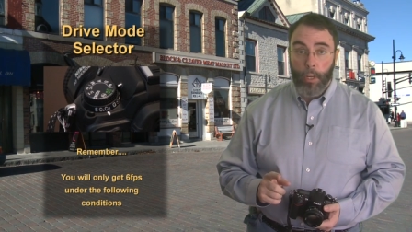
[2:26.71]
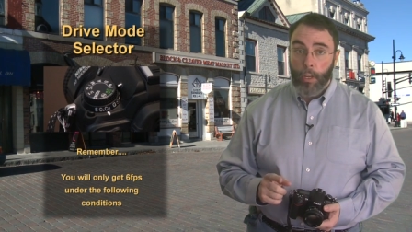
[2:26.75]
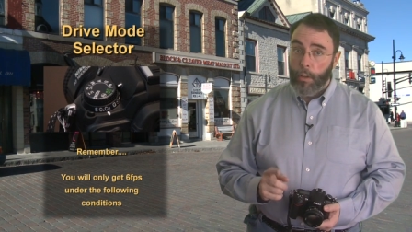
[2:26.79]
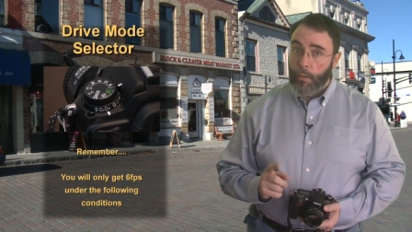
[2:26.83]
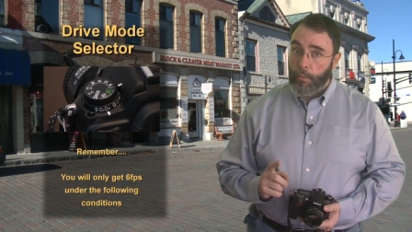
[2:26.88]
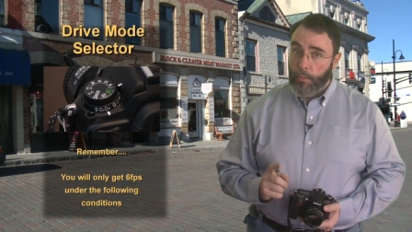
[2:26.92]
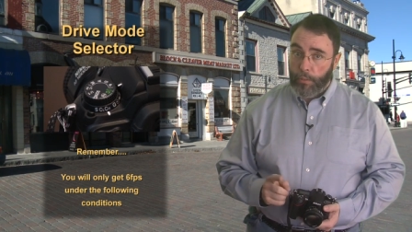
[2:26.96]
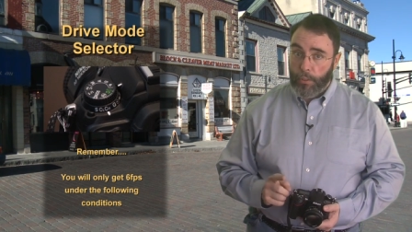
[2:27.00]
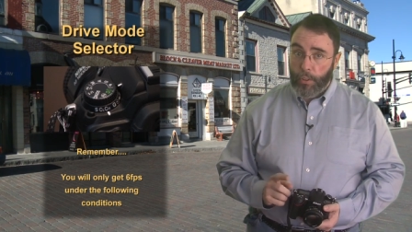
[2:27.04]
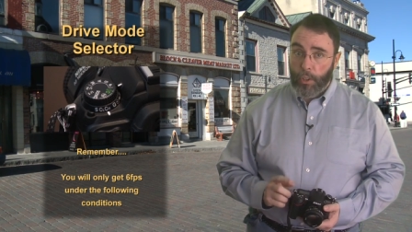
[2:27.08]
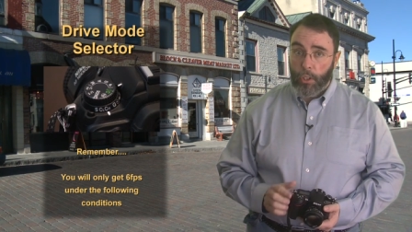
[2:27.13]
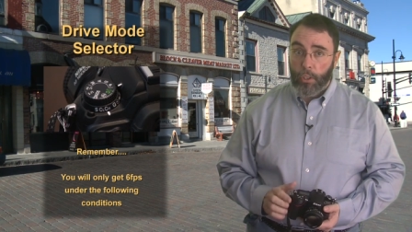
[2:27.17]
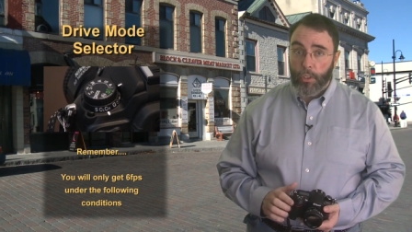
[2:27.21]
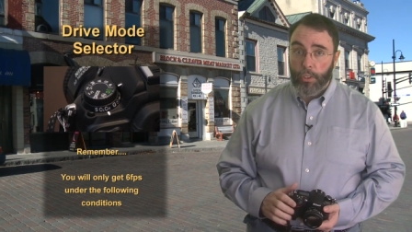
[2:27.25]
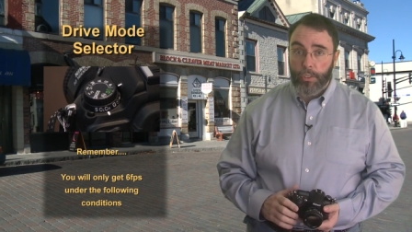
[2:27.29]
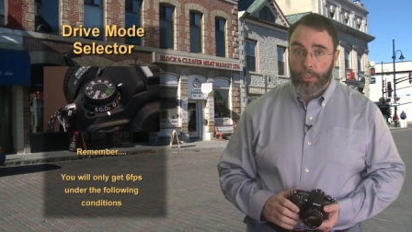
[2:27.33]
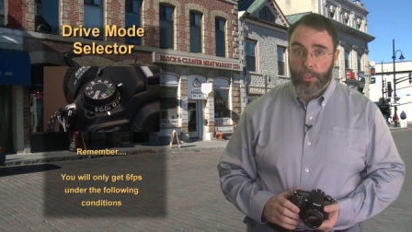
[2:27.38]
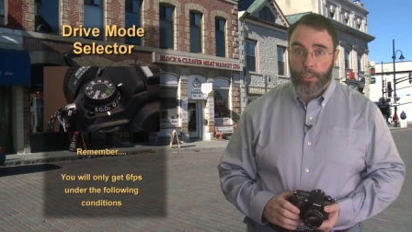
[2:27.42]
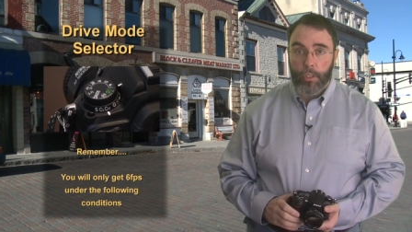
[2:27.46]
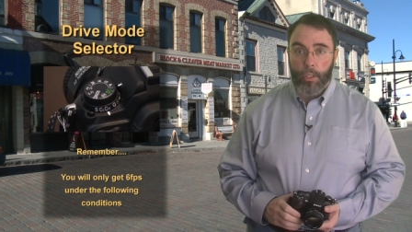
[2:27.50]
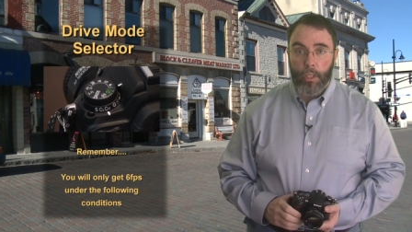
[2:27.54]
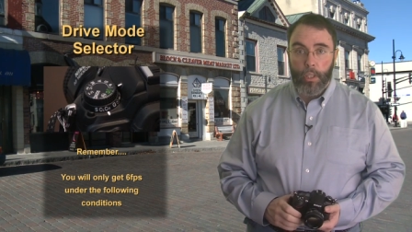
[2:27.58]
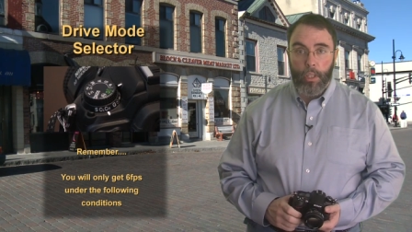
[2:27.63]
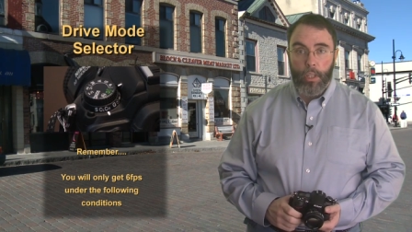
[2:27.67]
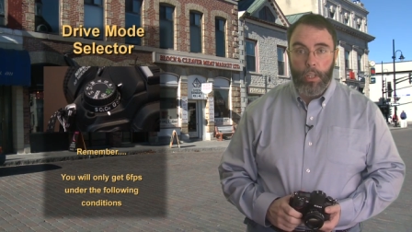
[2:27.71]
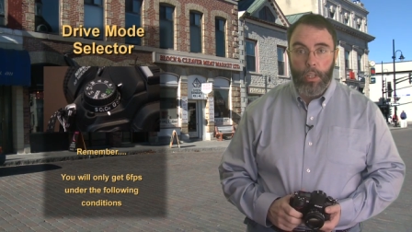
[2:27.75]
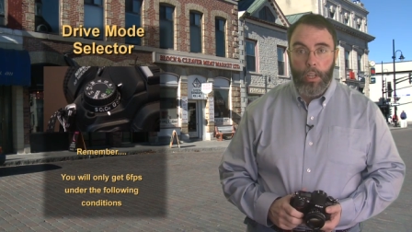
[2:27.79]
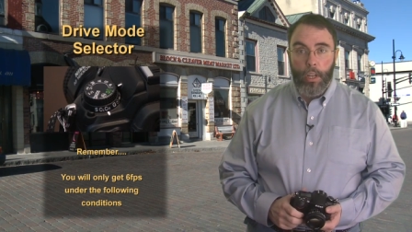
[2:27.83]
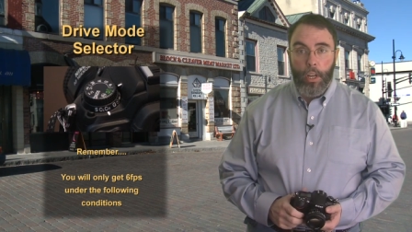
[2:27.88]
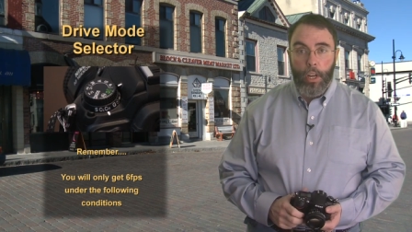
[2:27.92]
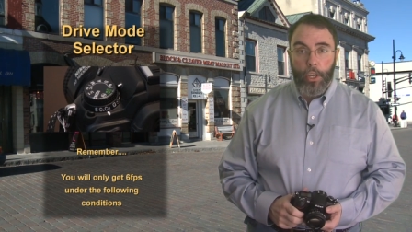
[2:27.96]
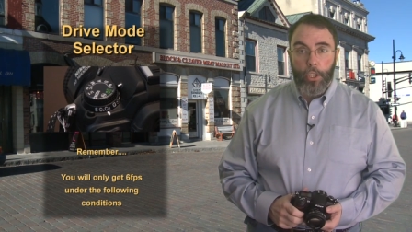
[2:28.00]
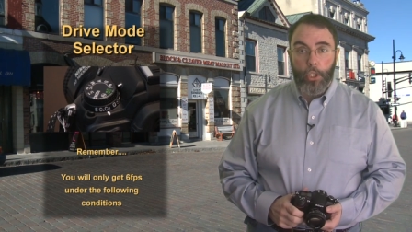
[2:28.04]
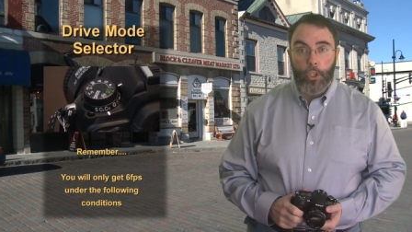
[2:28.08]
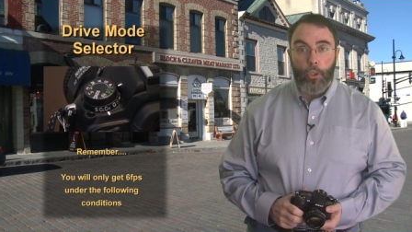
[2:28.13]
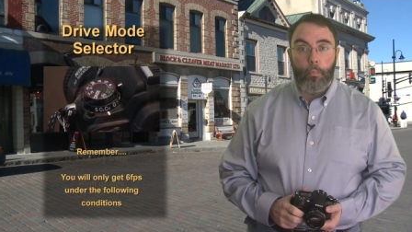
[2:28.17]
First,
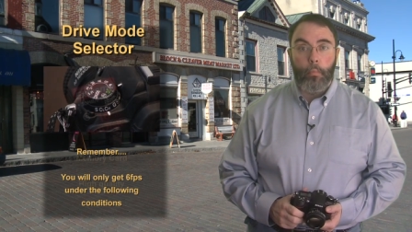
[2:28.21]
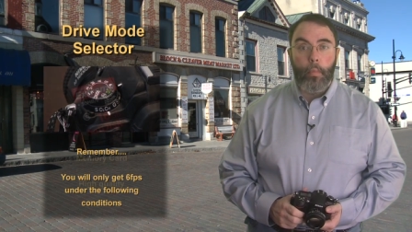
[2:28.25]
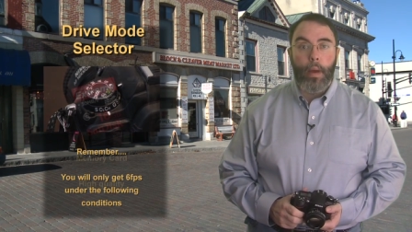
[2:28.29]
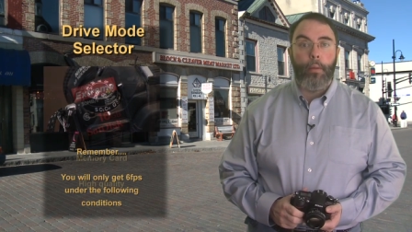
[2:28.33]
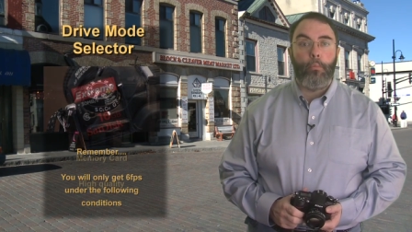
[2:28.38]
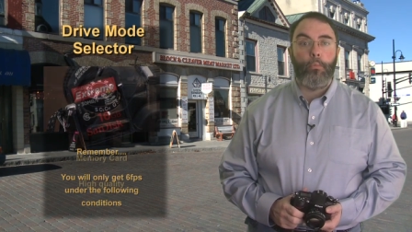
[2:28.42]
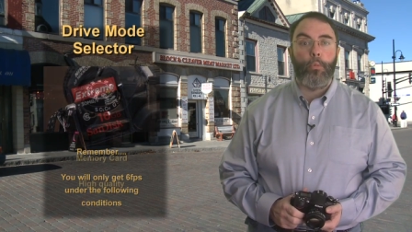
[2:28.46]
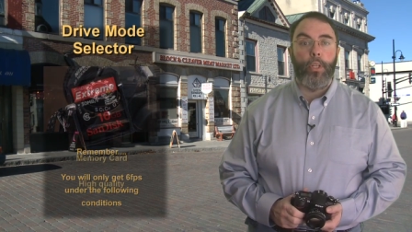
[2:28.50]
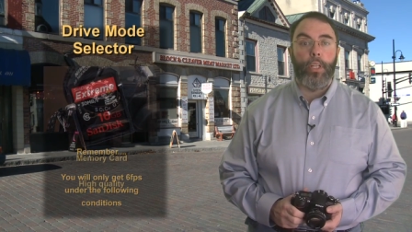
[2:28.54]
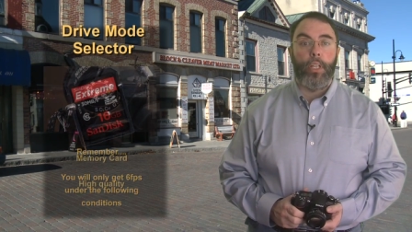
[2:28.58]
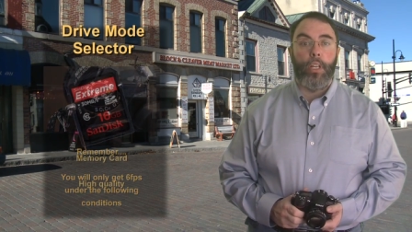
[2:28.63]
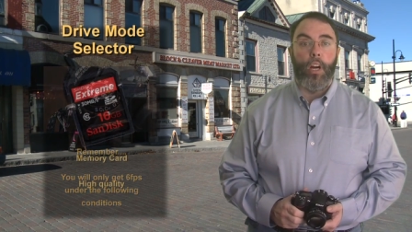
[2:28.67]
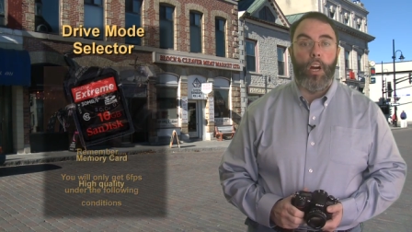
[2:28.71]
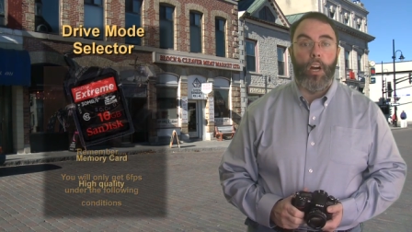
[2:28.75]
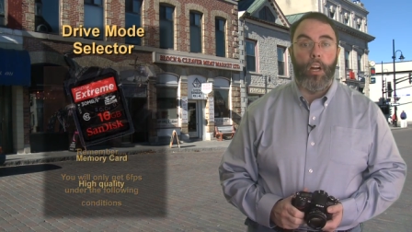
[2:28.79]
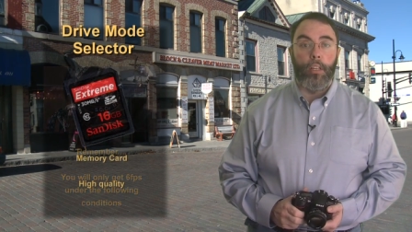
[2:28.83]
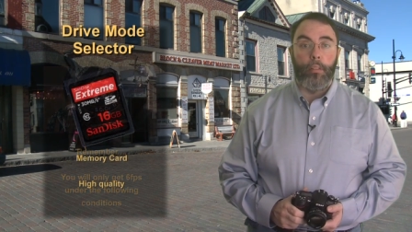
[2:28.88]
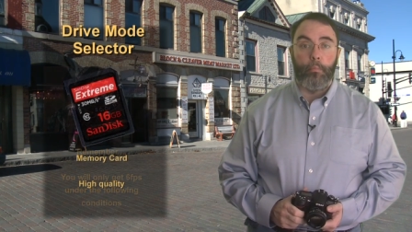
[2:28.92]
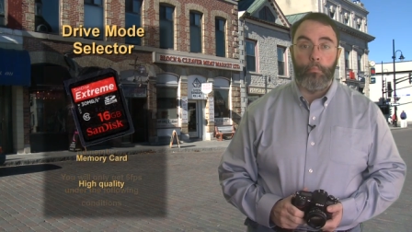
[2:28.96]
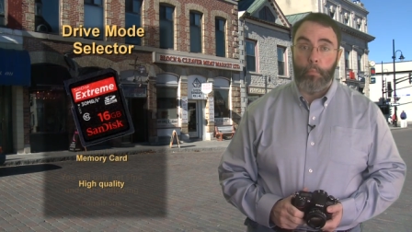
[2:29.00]
your memory card